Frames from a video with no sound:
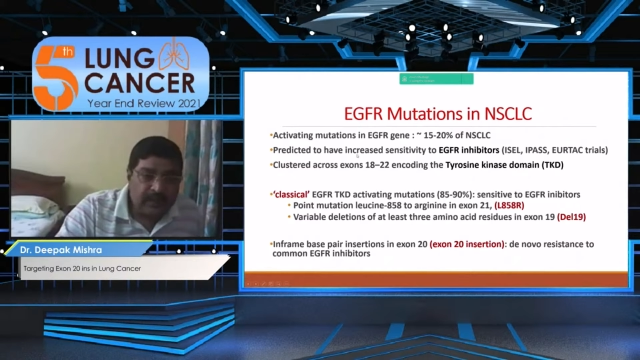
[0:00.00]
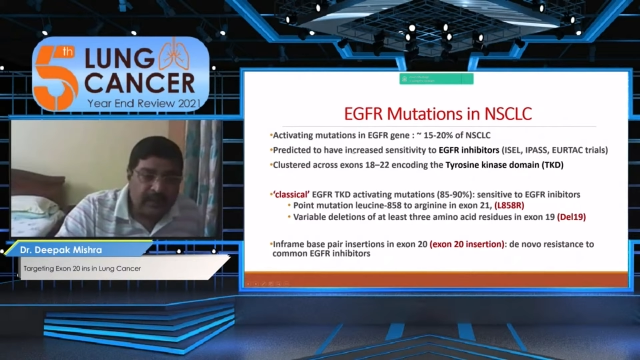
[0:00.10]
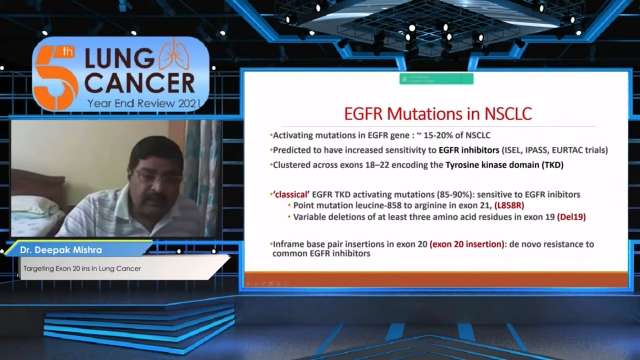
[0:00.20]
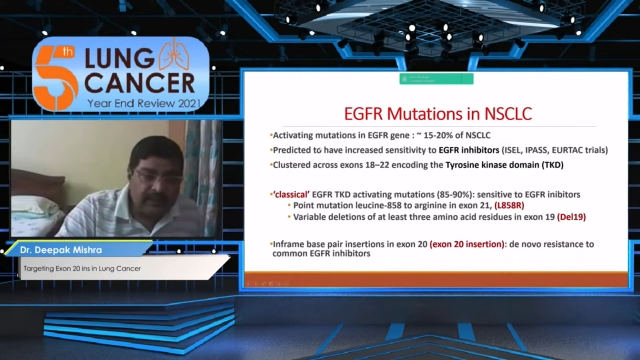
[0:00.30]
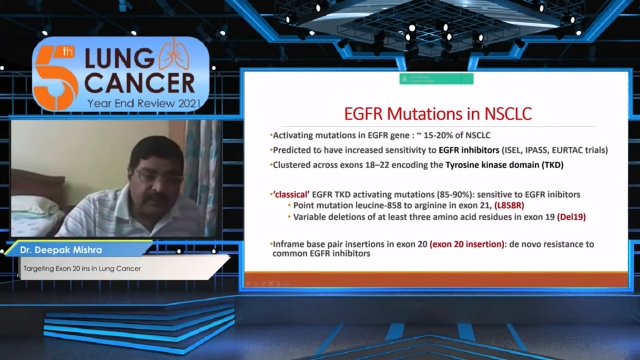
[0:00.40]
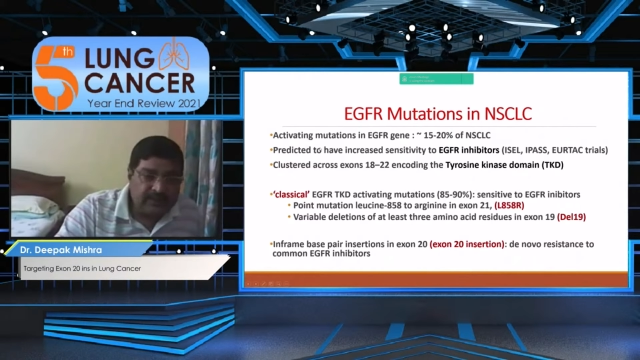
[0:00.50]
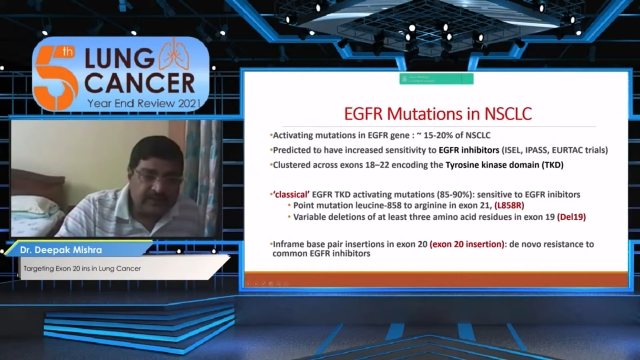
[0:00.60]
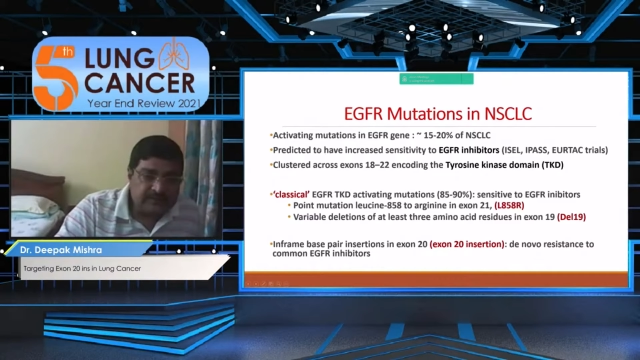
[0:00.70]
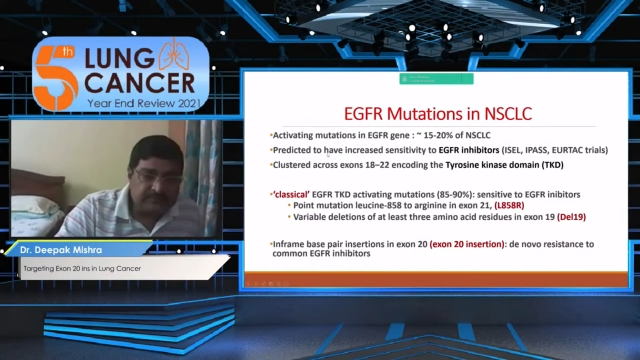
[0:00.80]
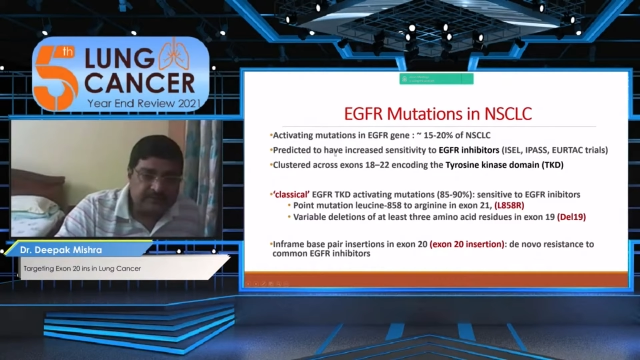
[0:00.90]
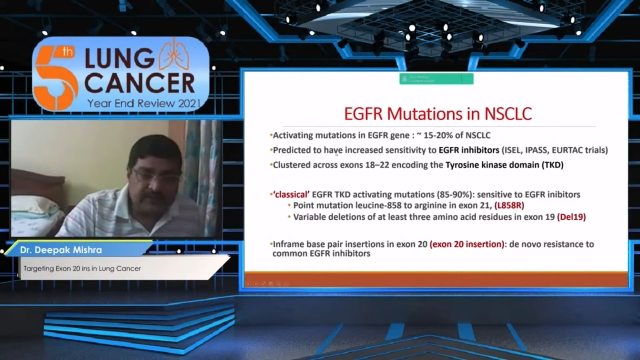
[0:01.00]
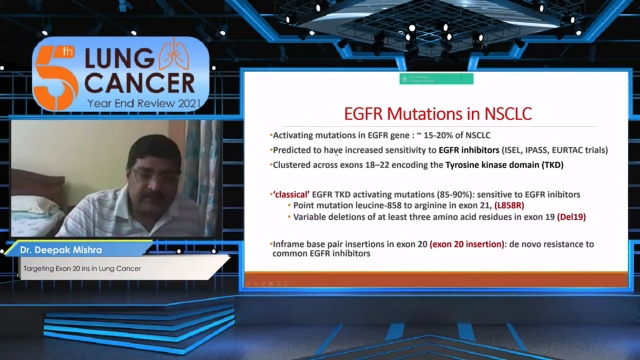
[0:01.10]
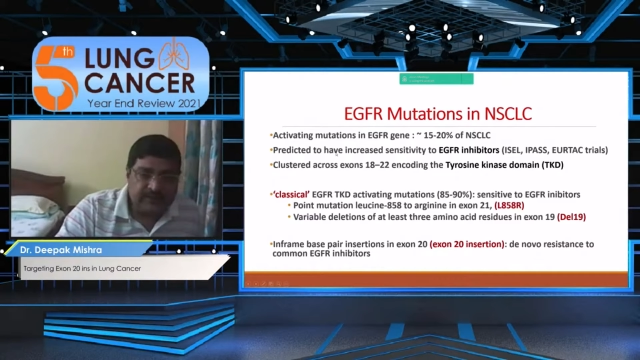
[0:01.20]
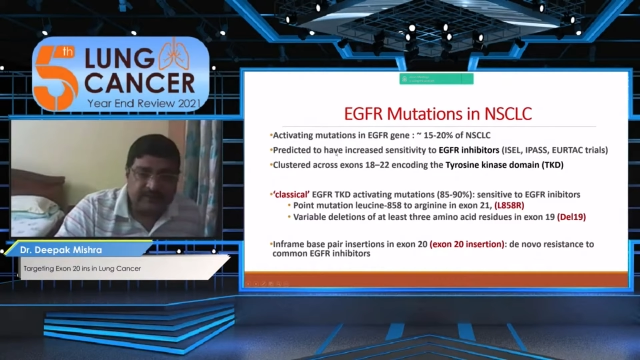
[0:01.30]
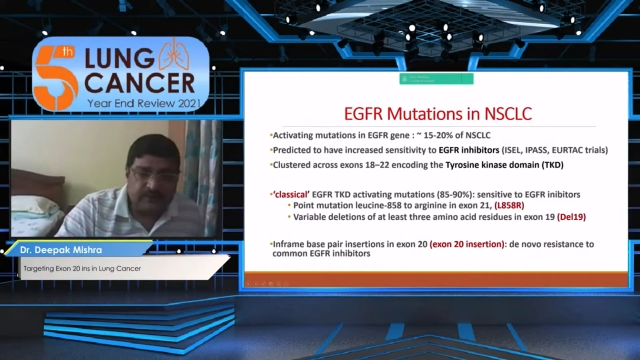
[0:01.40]
and it is
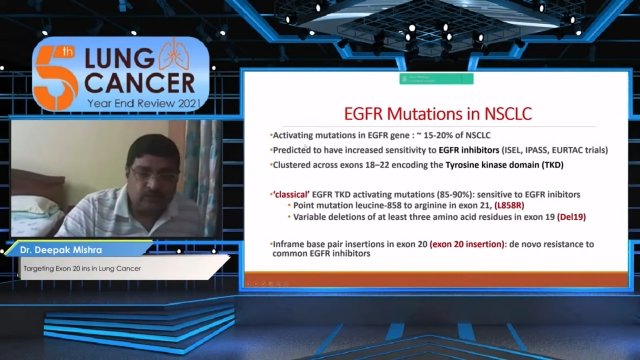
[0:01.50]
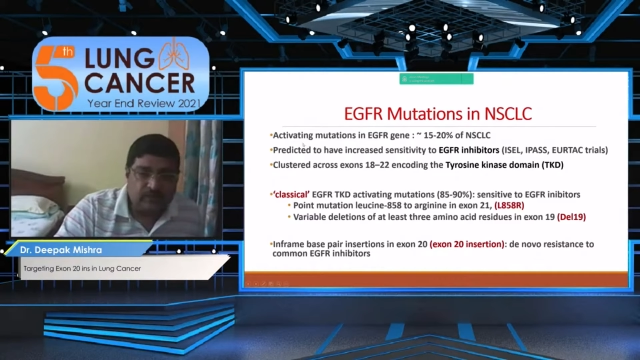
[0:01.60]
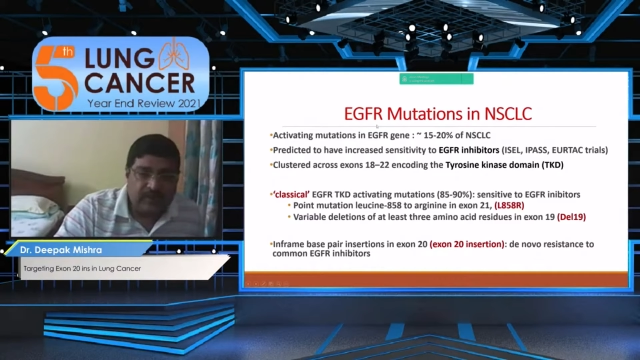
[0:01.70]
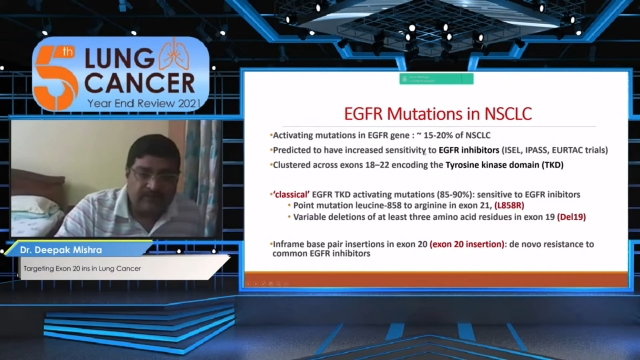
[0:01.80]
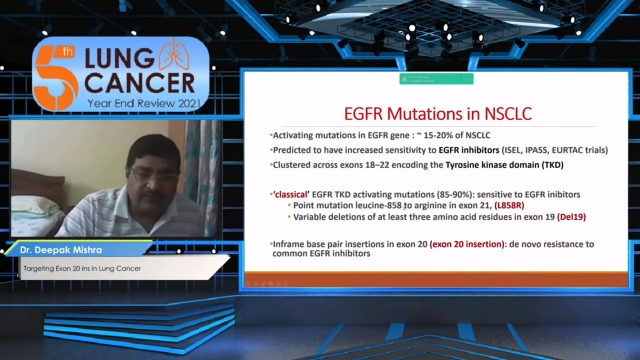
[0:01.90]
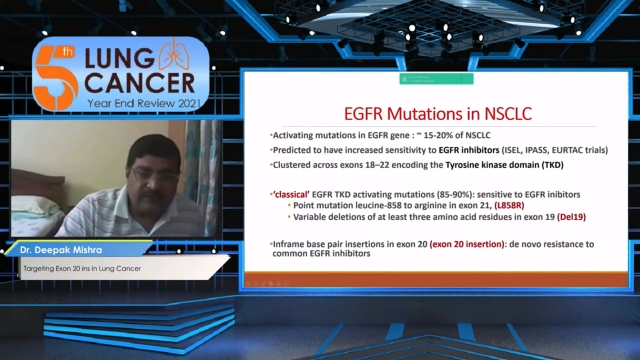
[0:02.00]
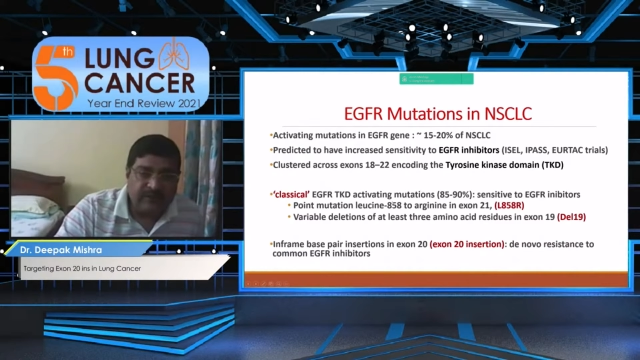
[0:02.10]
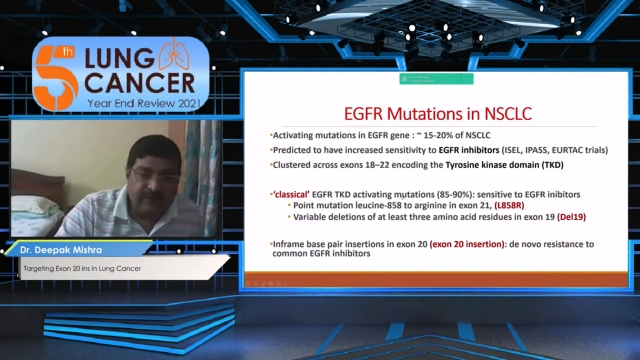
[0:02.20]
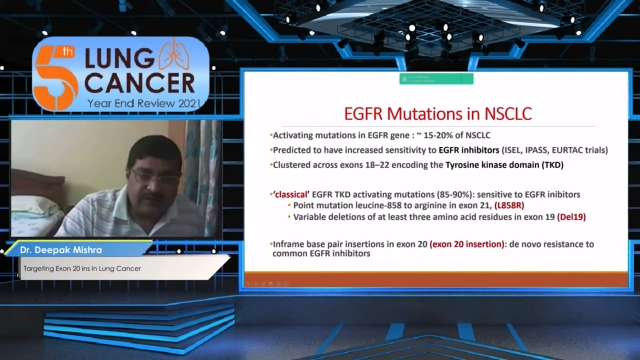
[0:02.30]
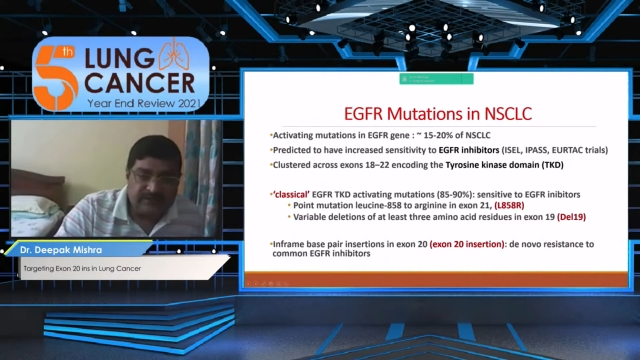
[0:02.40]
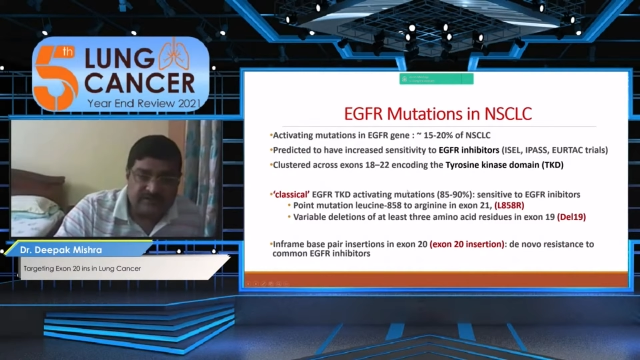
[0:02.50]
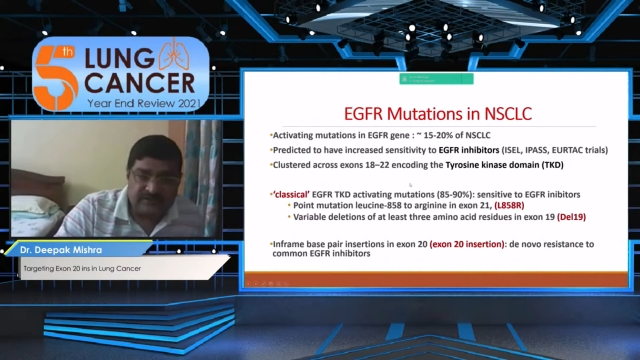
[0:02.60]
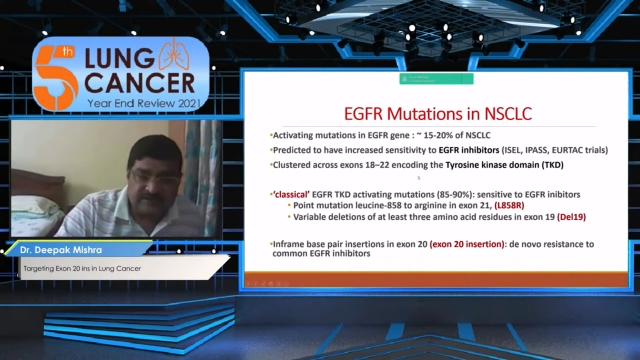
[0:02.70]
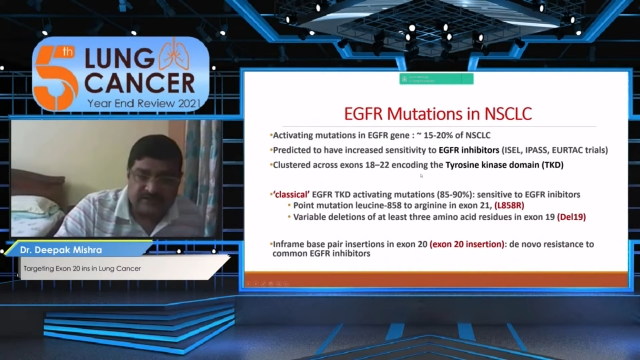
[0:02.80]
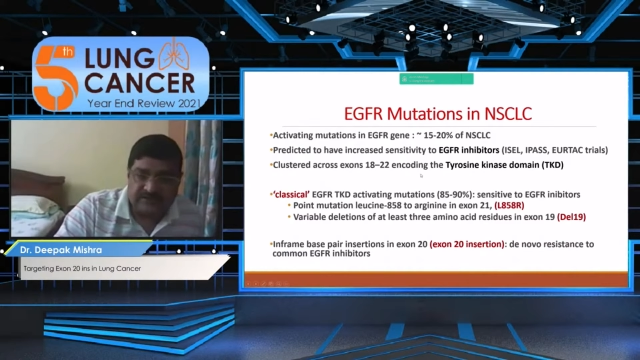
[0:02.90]
predicted to have an increased
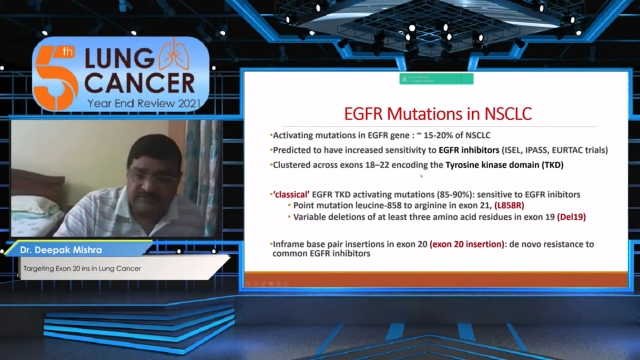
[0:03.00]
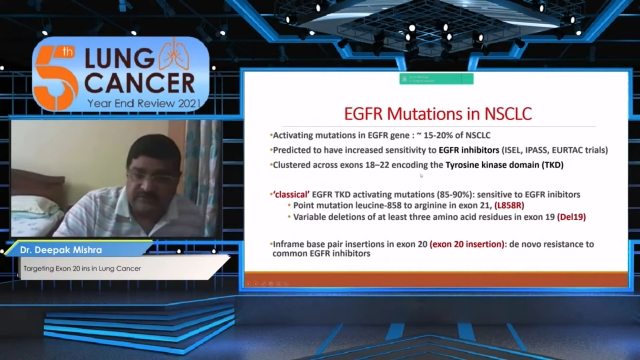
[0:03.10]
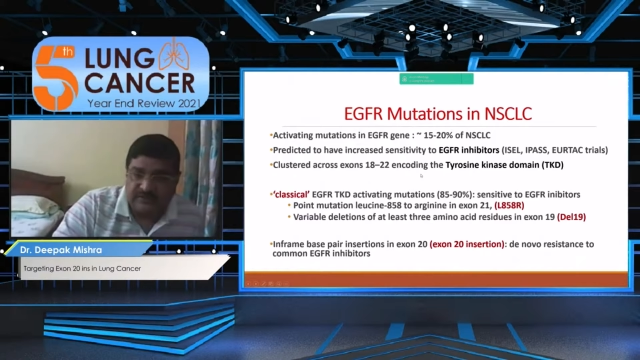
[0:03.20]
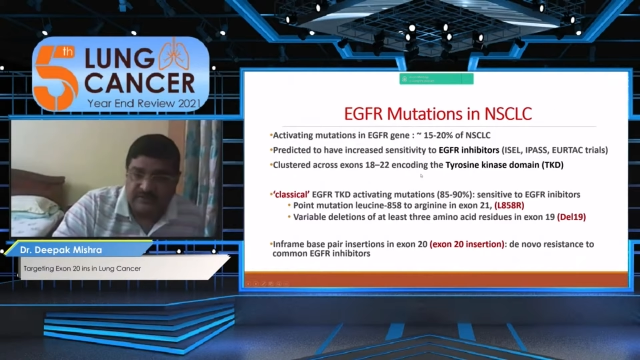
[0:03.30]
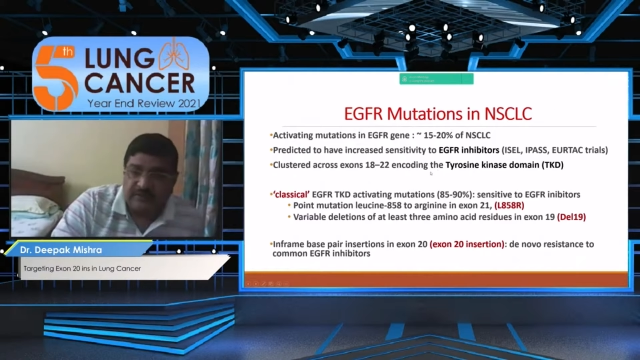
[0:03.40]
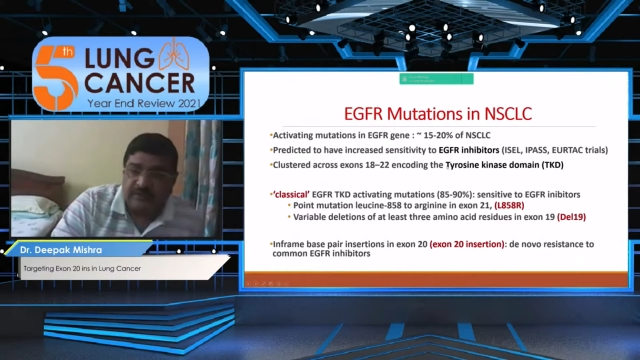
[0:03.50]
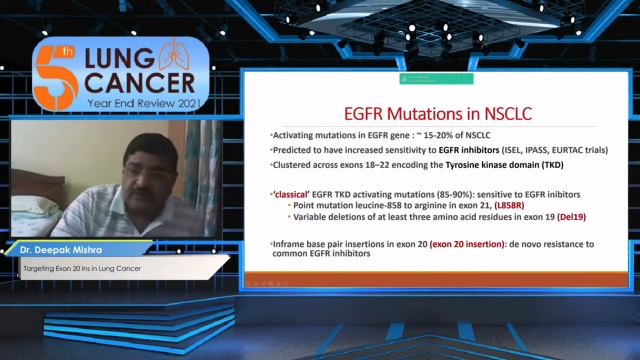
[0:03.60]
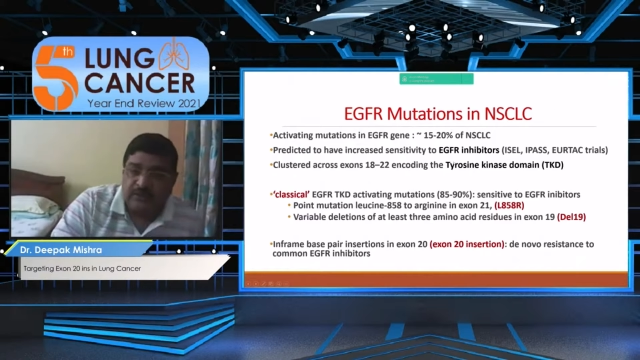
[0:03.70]
sensitivity